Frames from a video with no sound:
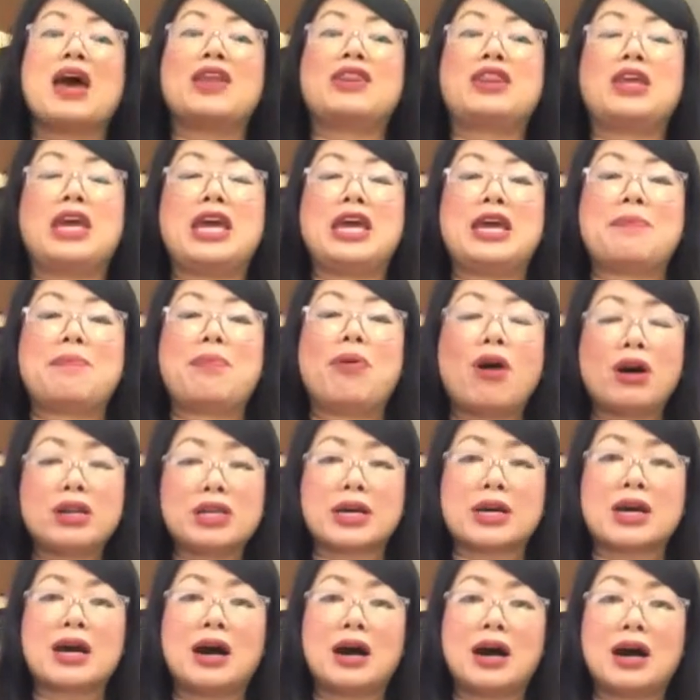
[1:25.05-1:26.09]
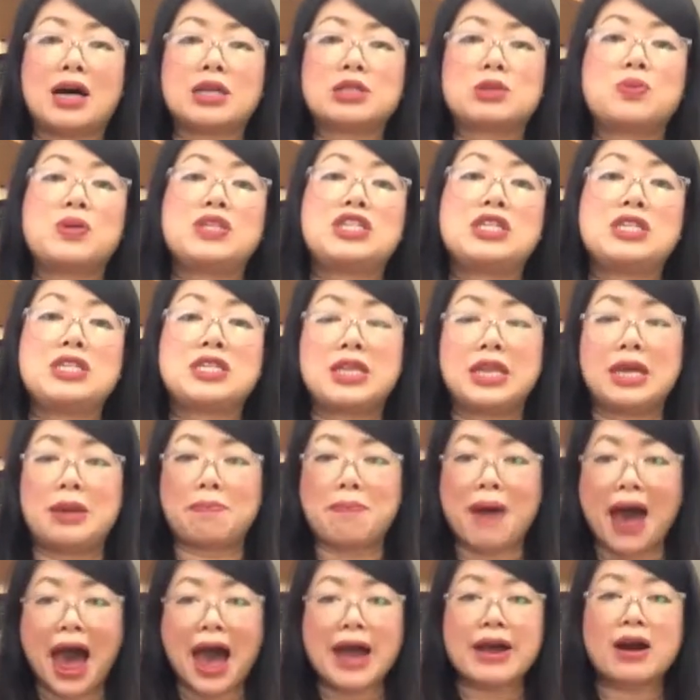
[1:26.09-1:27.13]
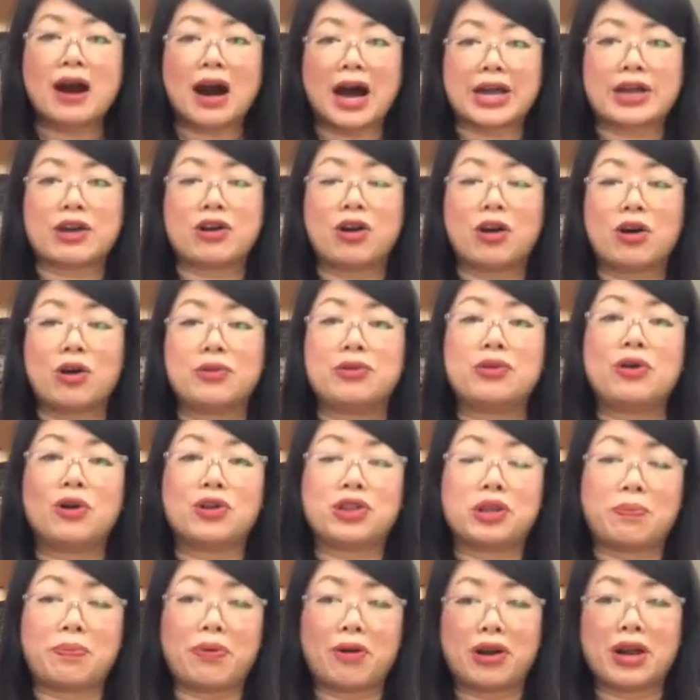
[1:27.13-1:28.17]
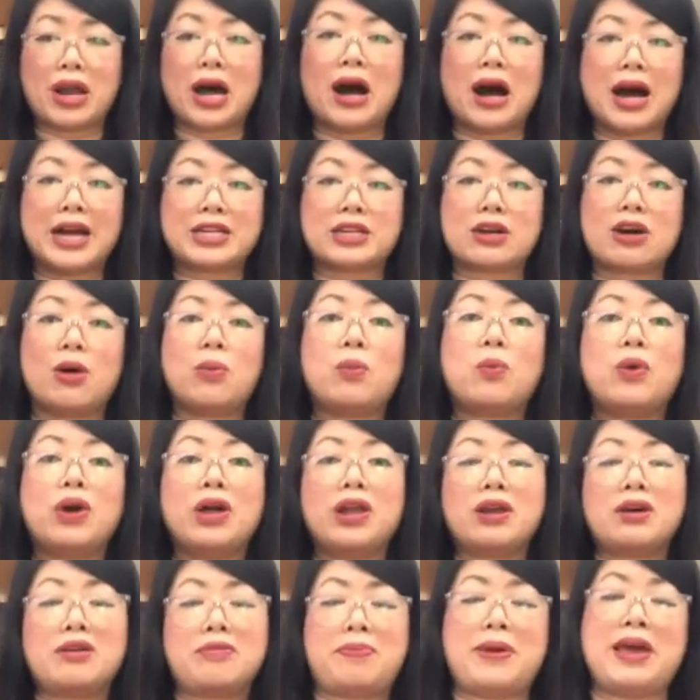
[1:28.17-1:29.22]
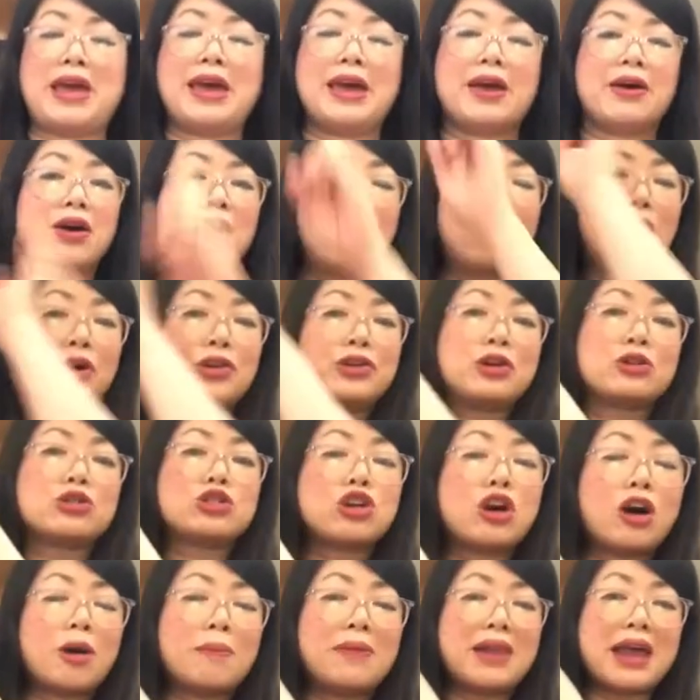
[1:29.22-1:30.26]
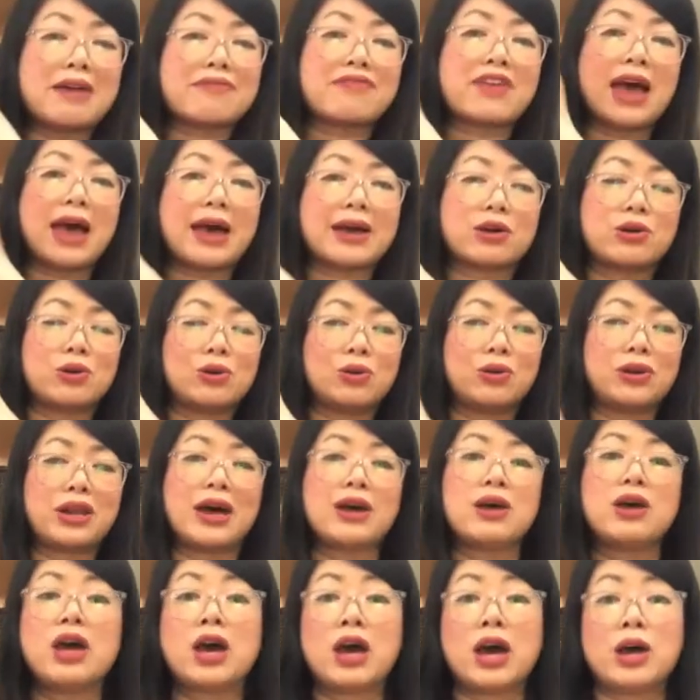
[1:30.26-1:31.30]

the product card, which is the bag icon or the product icon, will appear on your top left hand corner.